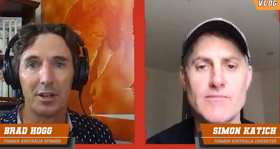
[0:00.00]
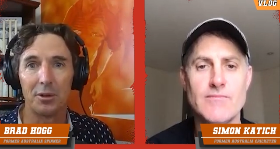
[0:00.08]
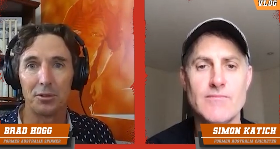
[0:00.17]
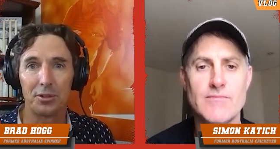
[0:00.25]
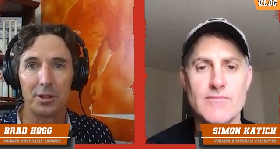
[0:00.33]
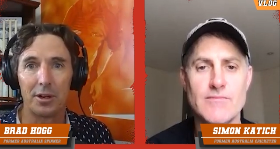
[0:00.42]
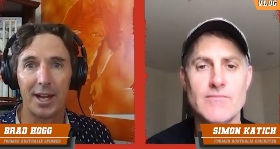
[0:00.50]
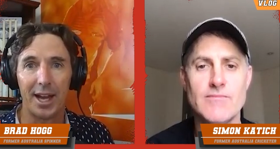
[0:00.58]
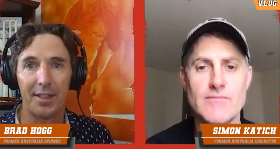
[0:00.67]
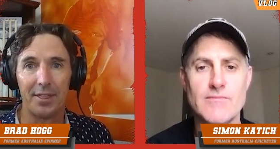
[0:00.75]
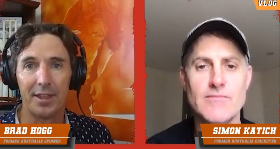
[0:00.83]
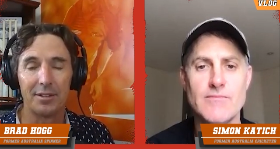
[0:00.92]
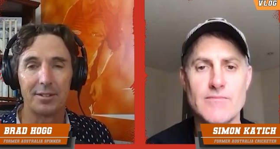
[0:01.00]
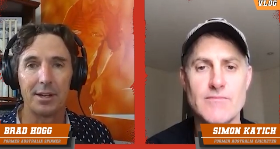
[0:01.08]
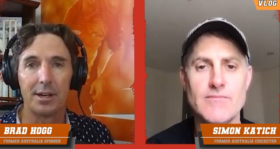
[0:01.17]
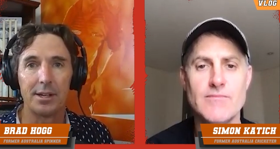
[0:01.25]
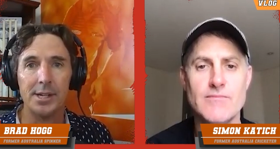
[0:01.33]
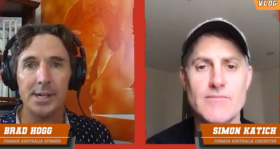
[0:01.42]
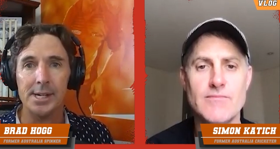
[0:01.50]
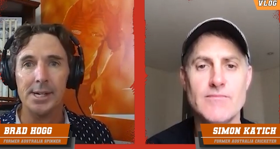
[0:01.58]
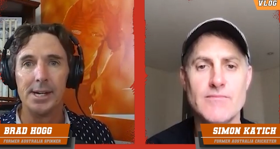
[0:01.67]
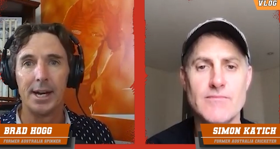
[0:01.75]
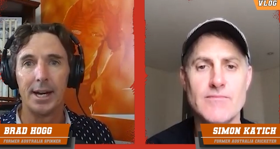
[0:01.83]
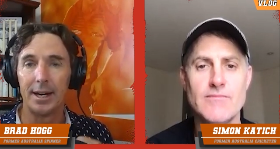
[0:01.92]
Speaker 1: else that I had there. So,
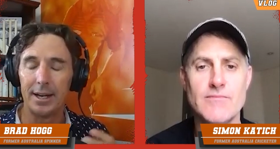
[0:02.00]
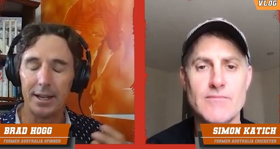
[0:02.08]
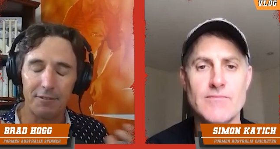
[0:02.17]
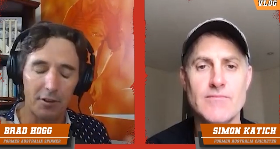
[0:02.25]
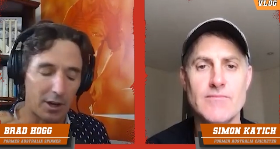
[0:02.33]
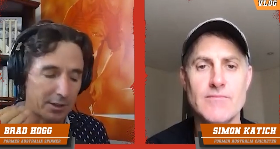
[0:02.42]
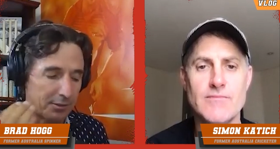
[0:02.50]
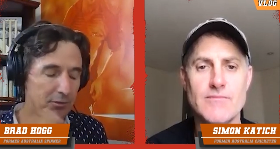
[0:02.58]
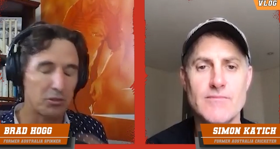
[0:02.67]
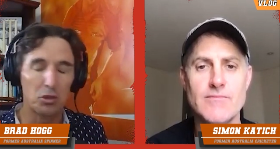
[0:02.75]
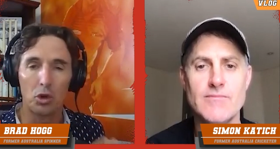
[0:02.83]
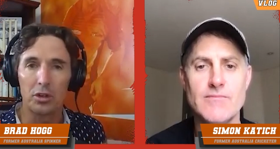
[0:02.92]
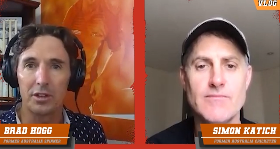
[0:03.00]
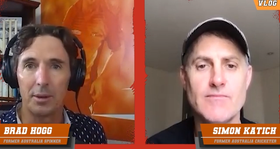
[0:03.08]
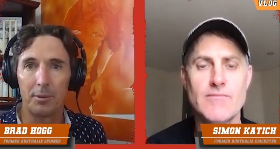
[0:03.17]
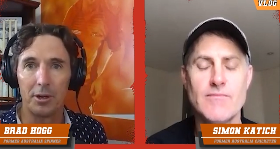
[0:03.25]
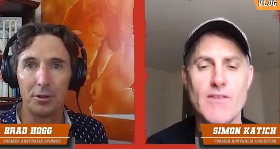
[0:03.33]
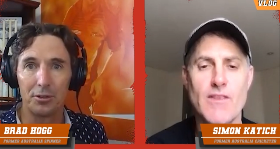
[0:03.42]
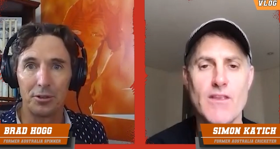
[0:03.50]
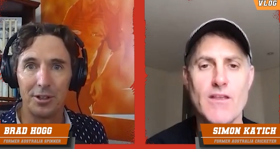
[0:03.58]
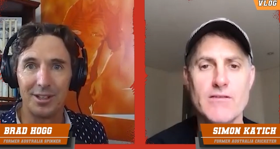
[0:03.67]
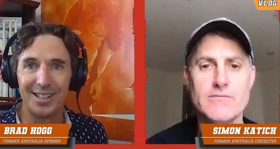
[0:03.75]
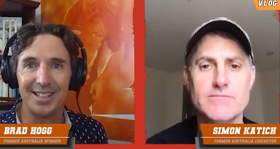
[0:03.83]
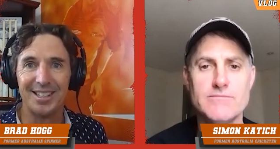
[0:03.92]
uh, if I talked to someone else
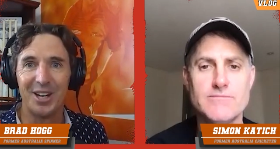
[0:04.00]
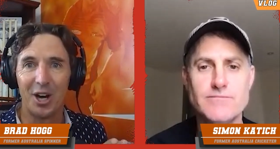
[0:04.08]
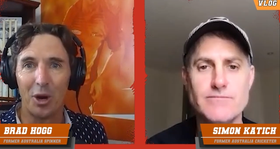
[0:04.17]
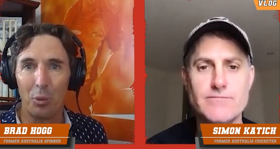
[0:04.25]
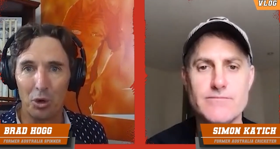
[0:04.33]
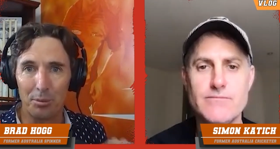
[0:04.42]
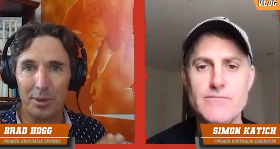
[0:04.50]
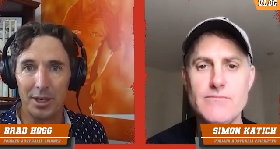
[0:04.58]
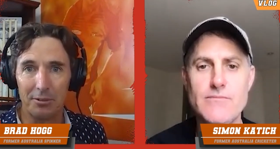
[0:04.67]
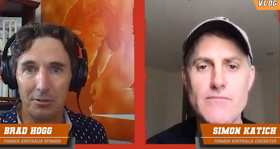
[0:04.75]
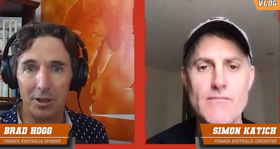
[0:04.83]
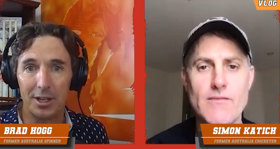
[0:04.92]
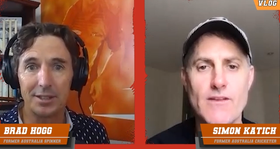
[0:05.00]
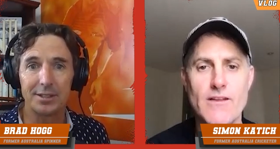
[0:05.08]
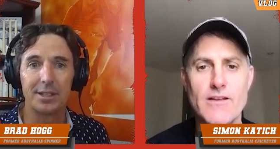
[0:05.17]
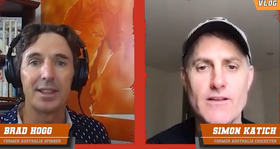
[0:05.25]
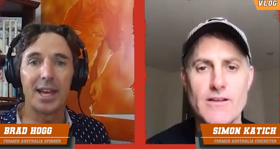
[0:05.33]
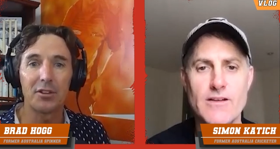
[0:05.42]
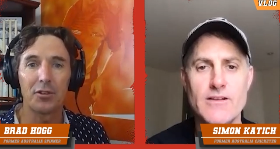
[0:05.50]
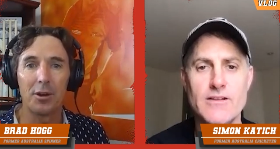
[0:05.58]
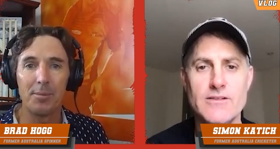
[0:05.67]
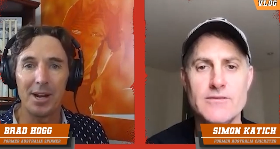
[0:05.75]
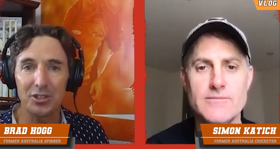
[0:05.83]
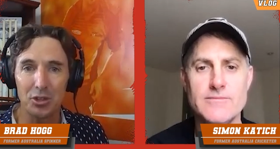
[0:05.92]
earlier, I would have been right. So, thanks
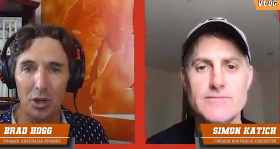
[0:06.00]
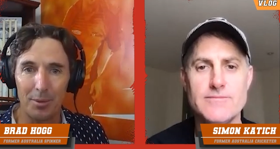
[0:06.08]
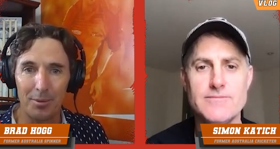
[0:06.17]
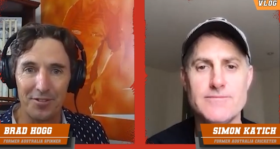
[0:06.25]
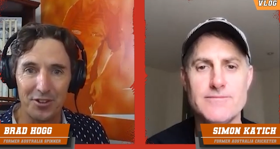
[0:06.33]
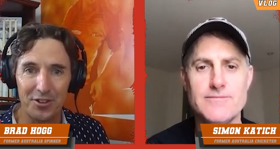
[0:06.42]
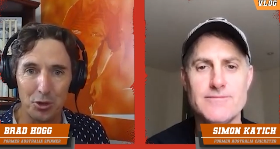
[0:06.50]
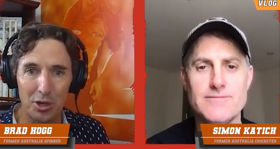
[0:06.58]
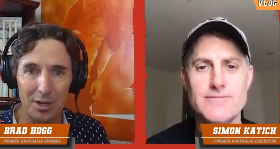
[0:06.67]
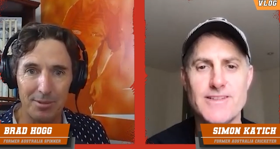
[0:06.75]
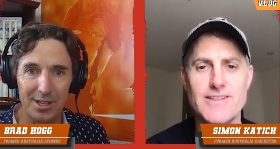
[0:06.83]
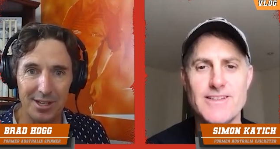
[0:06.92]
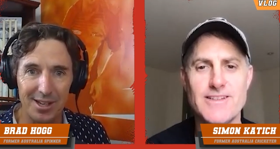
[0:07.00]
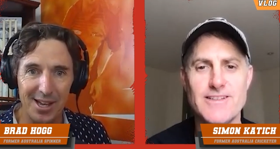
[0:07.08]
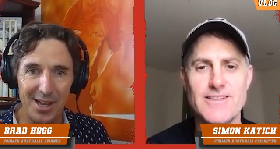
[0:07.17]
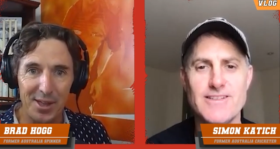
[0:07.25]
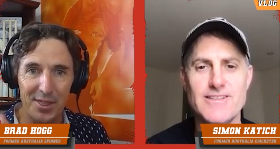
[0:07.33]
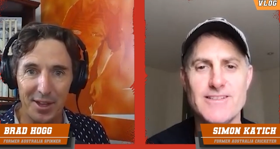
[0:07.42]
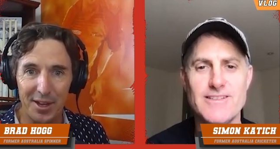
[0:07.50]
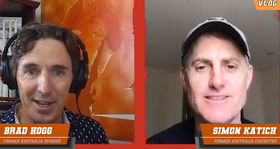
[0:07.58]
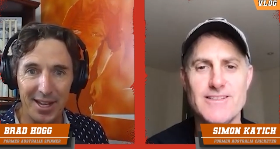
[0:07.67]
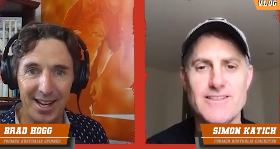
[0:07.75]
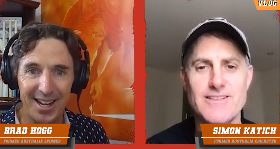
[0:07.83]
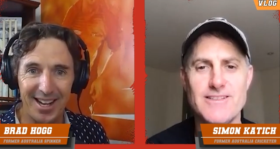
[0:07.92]
very much, Simon, for joining me.
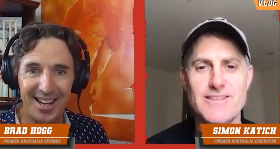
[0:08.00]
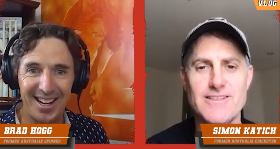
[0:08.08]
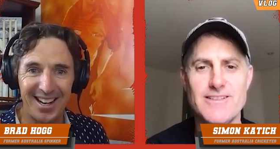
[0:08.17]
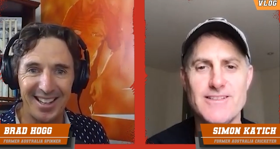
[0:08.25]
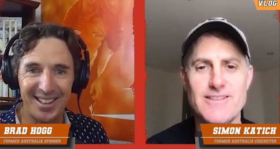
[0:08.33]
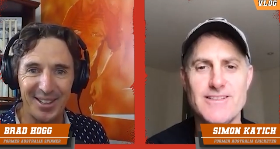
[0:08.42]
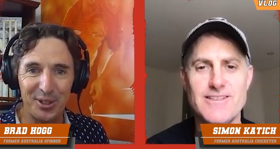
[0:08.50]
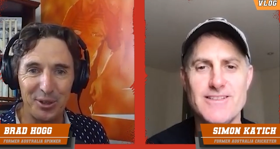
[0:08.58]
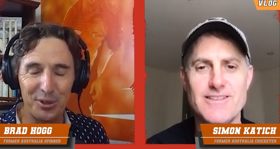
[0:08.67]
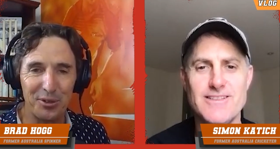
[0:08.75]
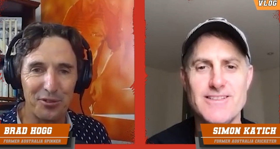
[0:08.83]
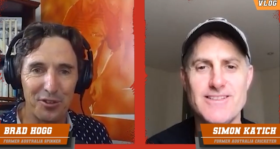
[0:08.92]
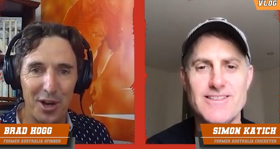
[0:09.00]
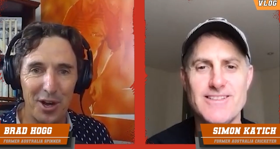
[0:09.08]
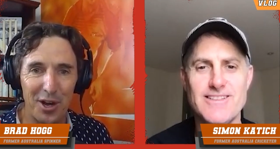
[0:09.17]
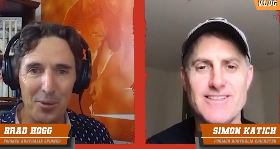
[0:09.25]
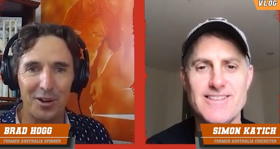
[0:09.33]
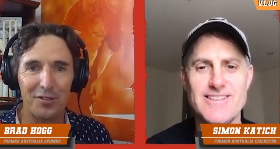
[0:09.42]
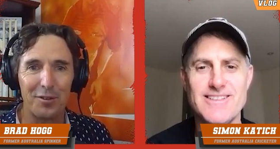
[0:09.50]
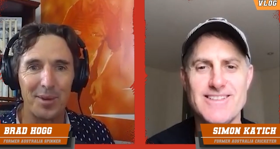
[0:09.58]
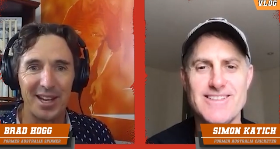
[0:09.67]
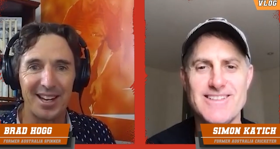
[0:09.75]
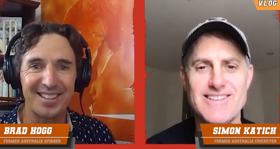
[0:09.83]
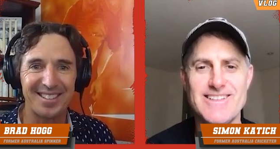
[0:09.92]
The, uh, the your phone went off
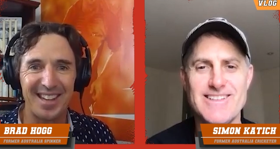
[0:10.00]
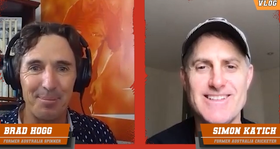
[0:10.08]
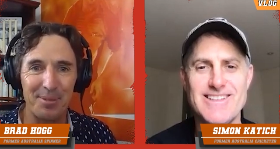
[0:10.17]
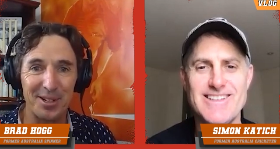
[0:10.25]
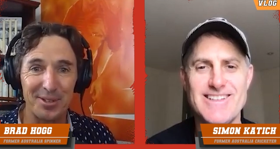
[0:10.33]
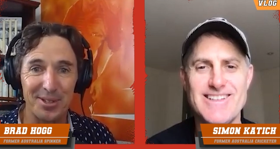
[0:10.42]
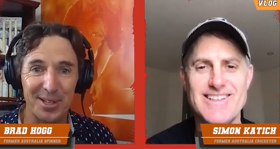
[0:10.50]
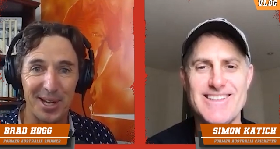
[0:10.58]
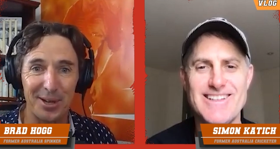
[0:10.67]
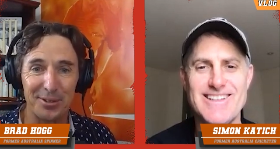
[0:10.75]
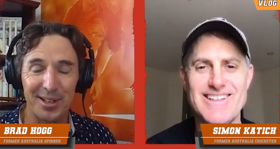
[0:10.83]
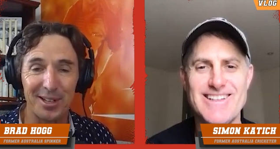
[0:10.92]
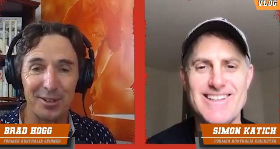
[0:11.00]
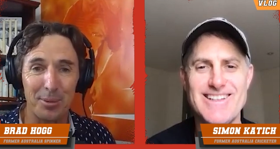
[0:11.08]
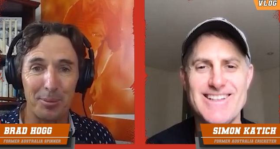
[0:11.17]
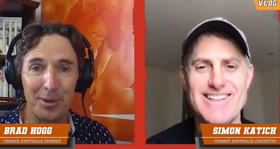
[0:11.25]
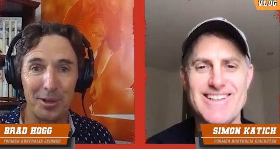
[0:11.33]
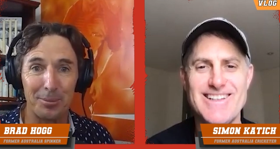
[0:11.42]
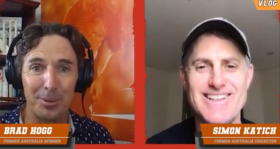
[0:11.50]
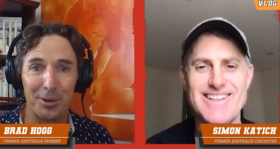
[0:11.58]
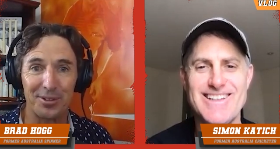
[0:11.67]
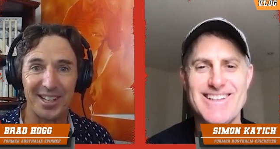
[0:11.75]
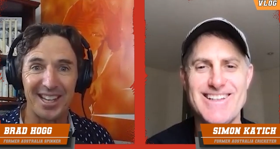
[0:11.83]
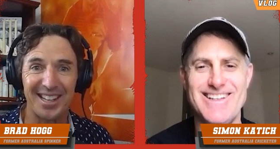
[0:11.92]
about ten minutes ago, so that's probably your
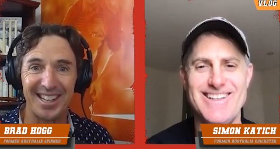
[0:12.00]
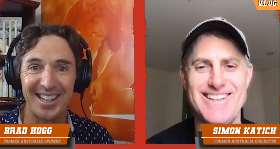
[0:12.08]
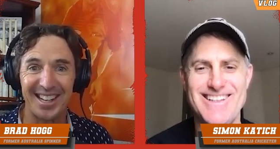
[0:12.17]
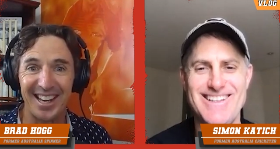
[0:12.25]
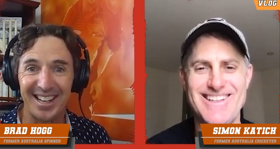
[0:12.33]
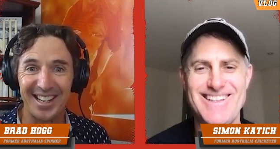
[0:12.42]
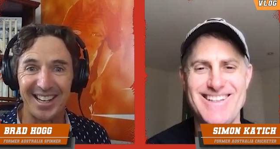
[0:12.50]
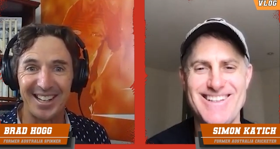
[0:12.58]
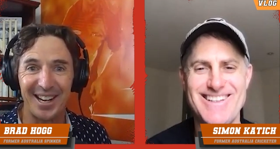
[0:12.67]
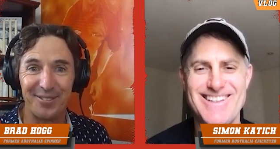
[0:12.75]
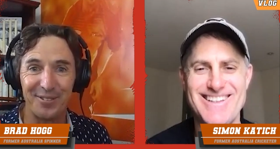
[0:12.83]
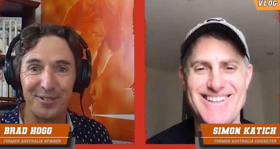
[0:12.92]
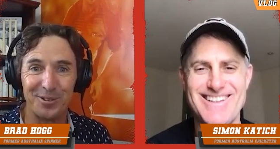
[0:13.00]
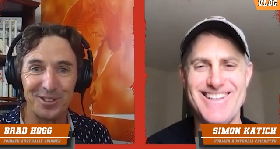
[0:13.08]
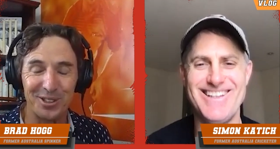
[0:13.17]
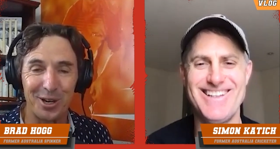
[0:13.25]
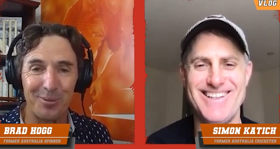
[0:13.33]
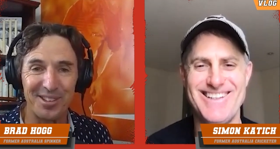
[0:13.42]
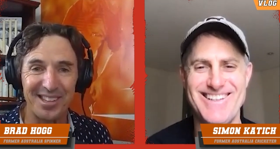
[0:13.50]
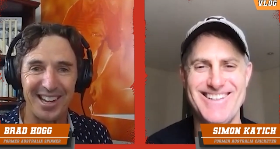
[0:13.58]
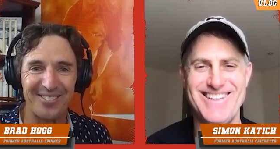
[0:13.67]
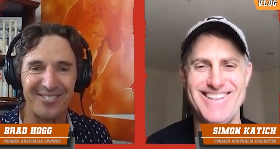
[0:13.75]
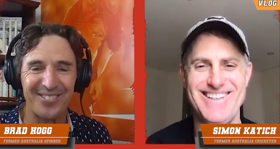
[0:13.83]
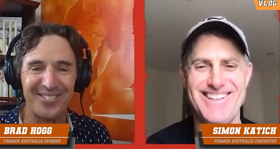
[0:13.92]
boss to get down to Adelaide Oval and
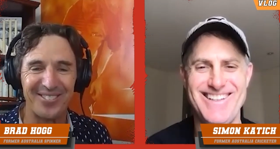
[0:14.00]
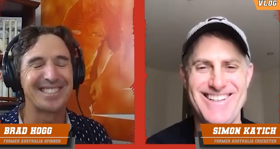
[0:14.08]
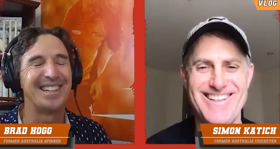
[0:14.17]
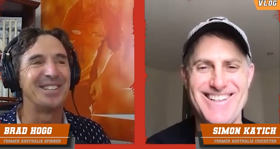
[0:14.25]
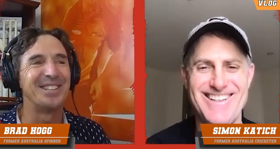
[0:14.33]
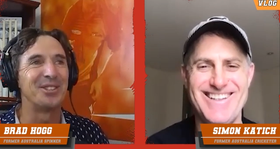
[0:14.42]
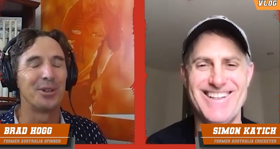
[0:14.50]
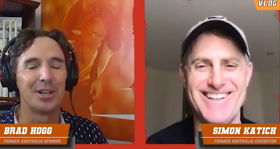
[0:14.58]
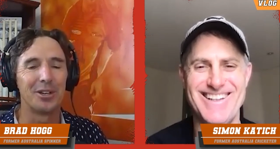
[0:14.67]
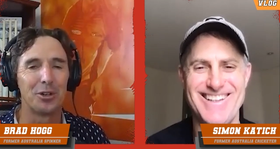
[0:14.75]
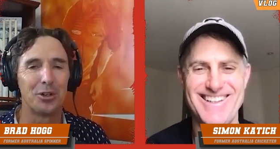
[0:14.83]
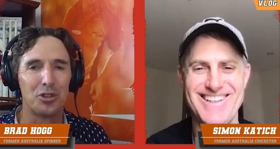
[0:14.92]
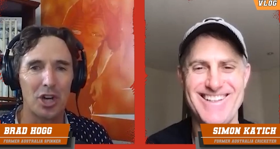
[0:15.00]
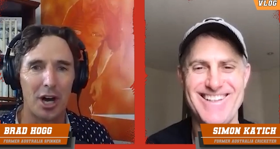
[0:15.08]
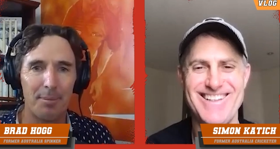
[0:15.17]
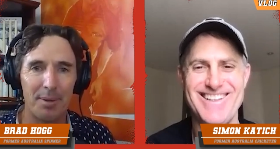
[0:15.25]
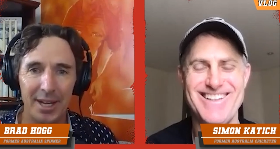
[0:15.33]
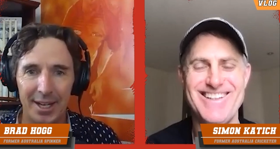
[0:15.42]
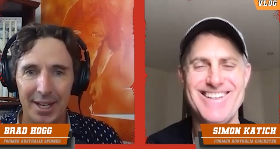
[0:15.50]
commentate, mate. So you're doing a good job.